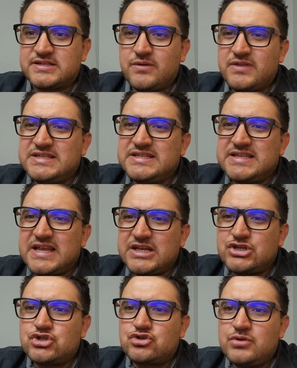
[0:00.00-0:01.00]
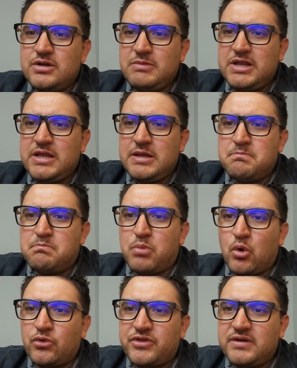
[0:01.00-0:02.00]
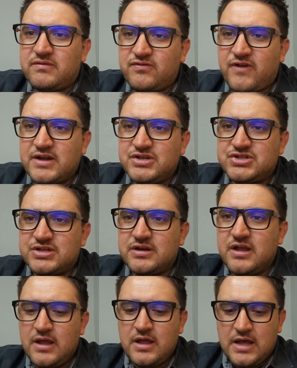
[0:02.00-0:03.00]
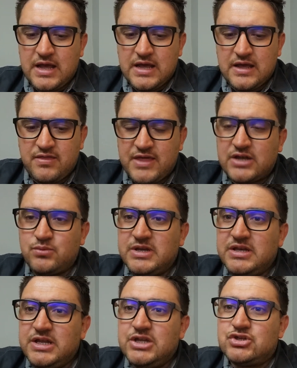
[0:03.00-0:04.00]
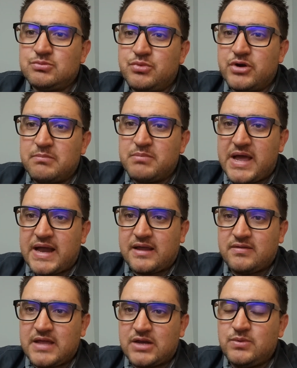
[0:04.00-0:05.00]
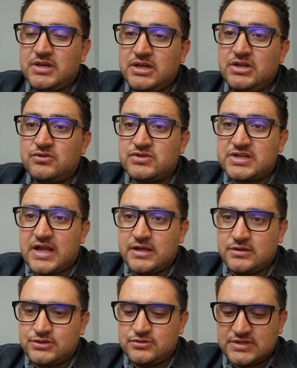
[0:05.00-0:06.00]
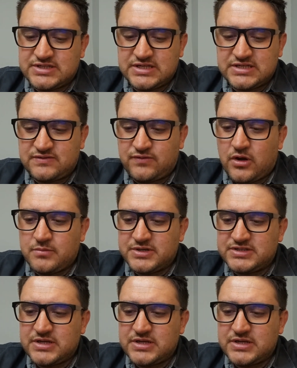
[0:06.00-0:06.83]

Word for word: So this is an extremely important function uh, that we need to bring back and that we need to scale to assist farmers.